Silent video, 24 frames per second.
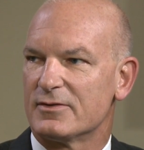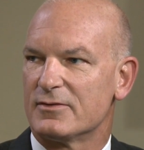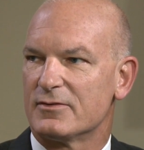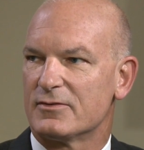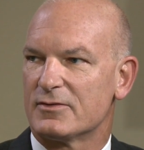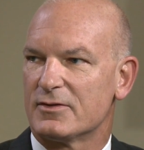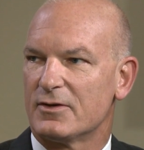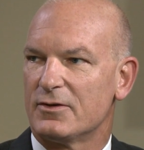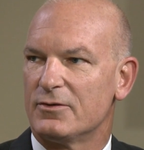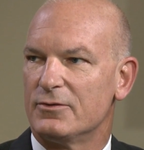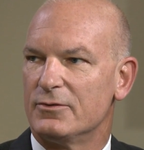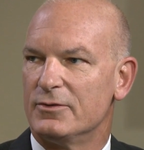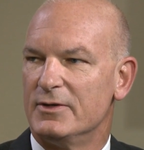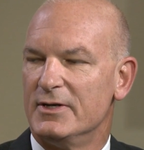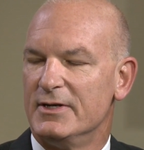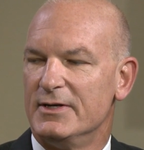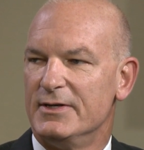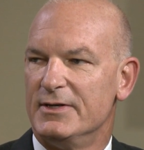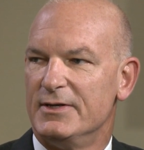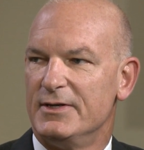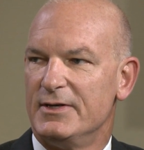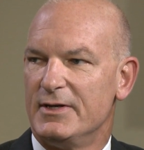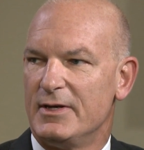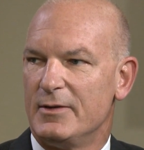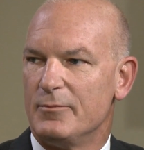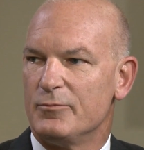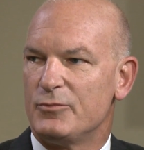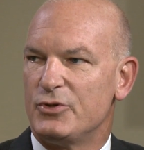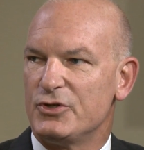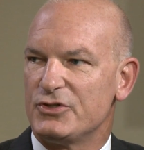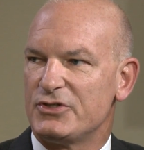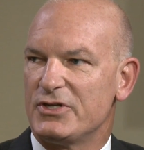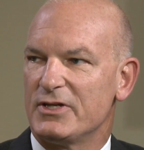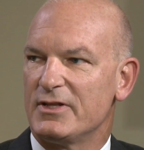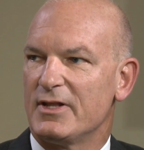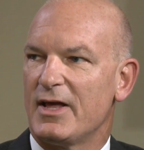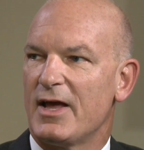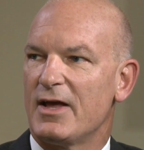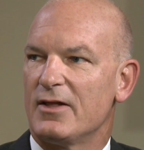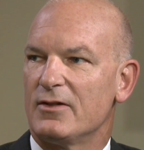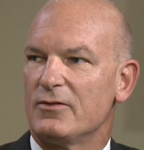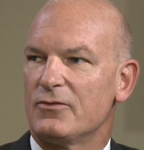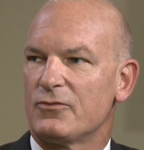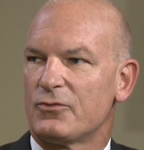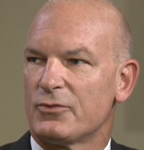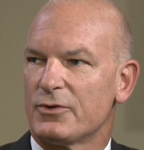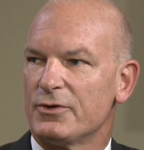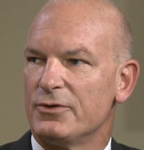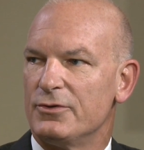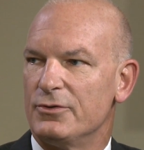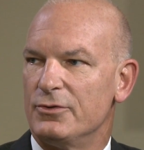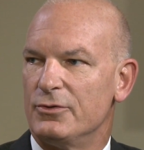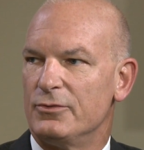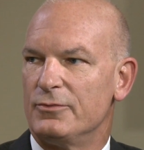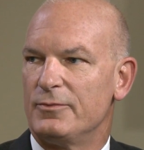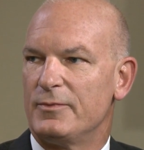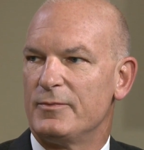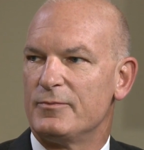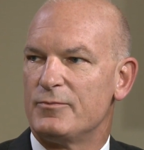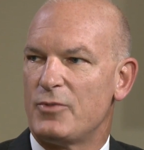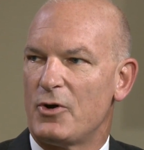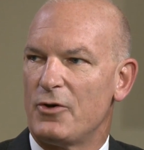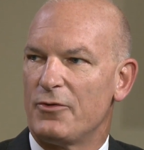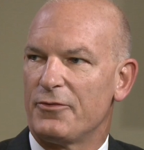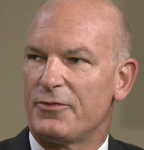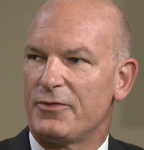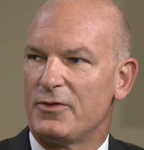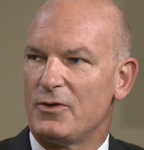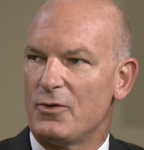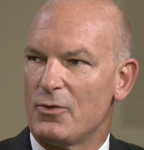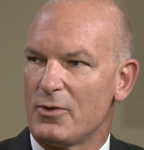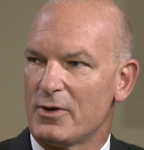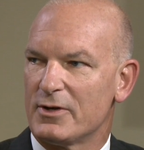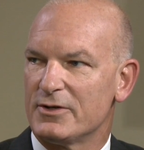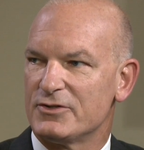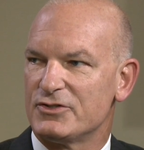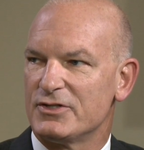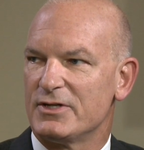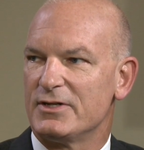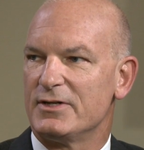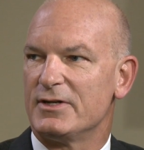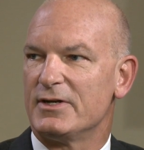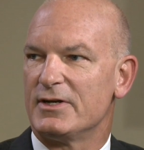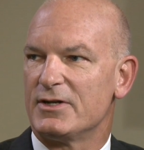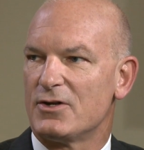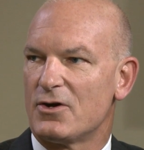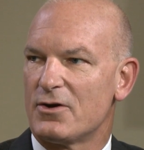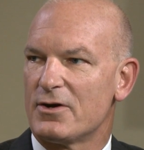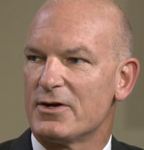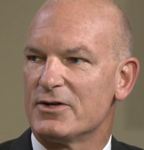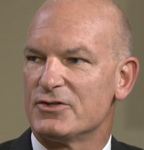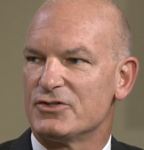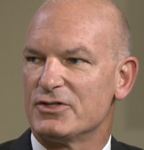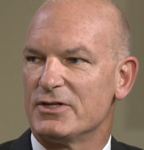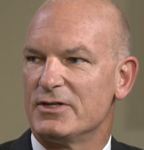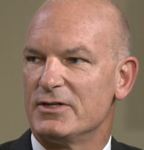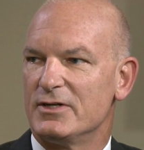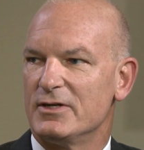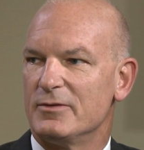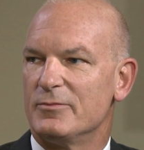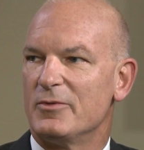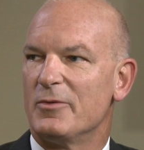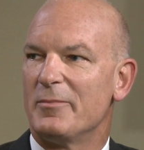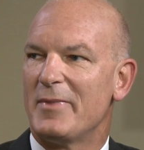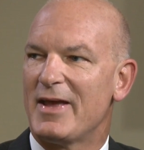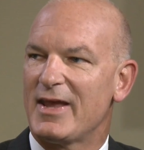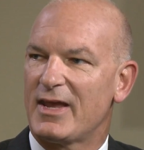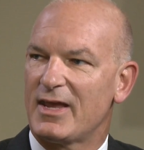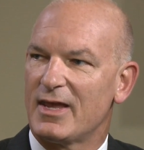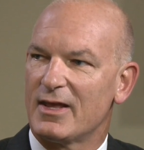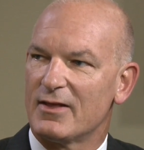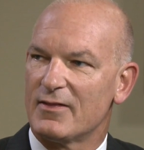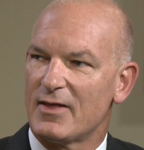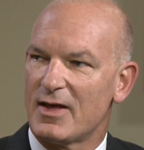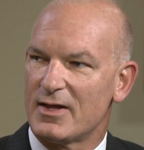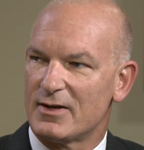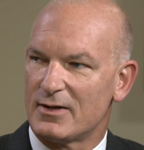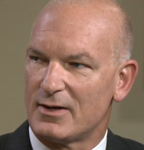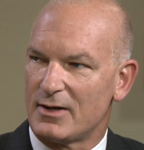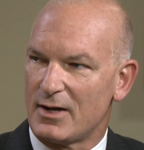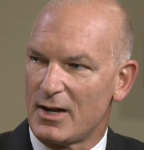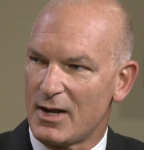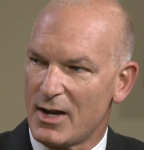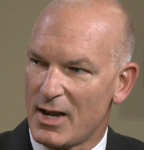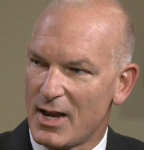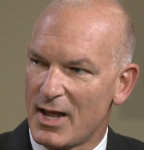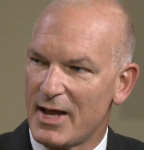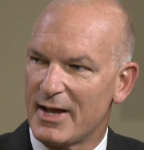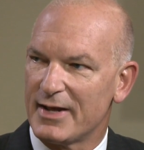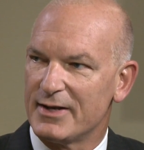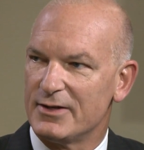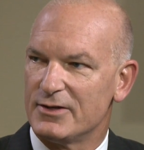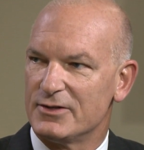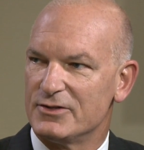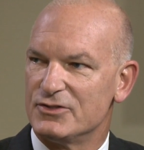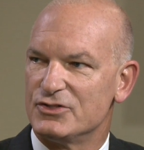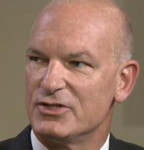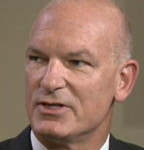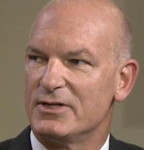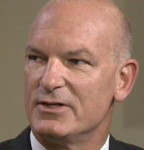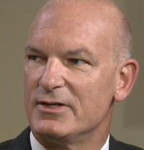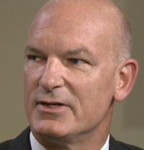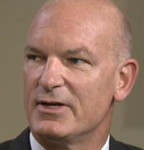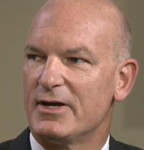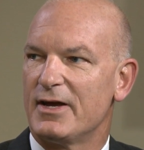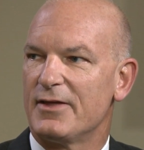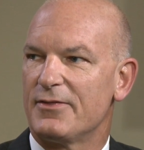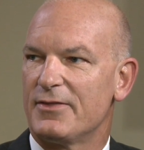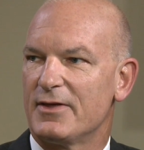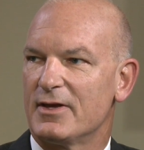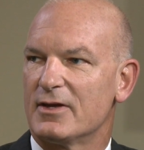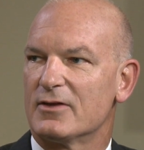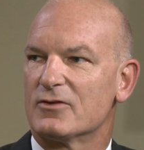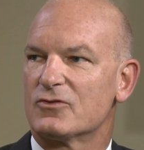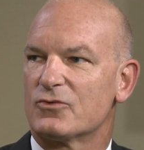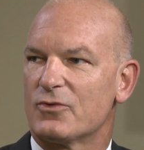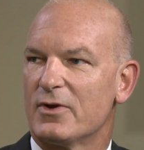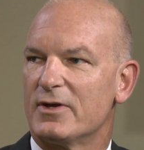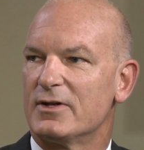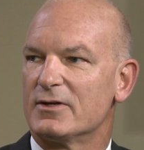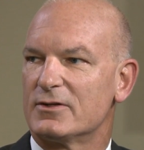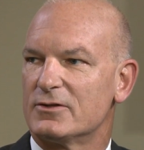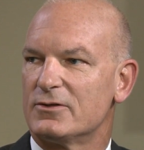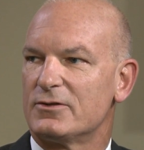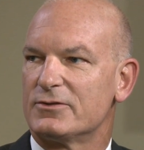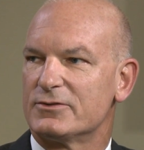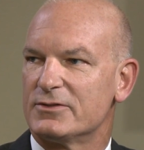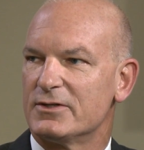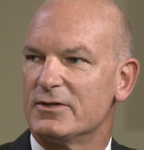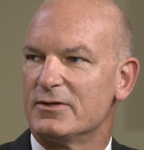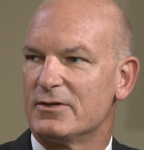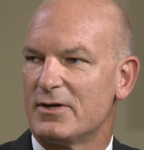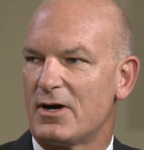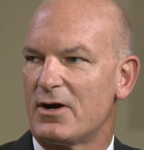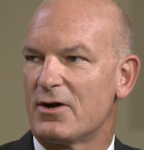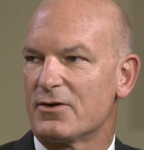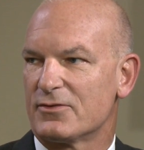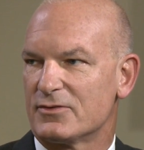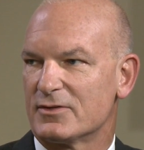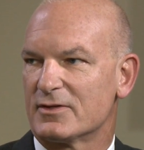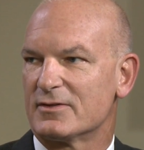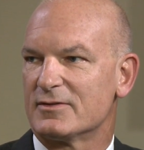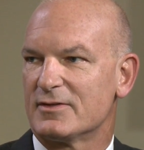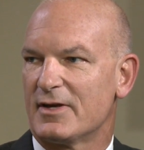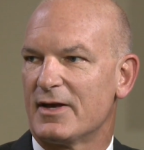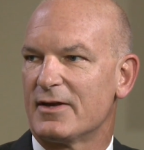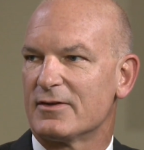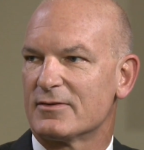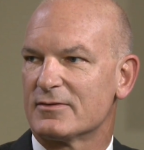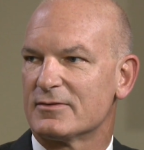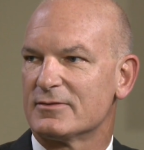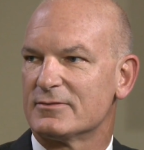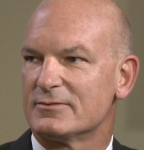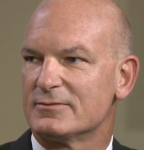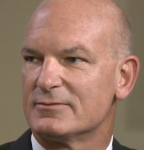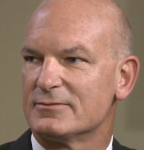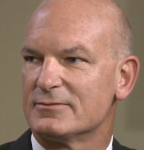And so pushing that through both your agenda and our agenda, but making that an aligned agenda, I think is critical to our success.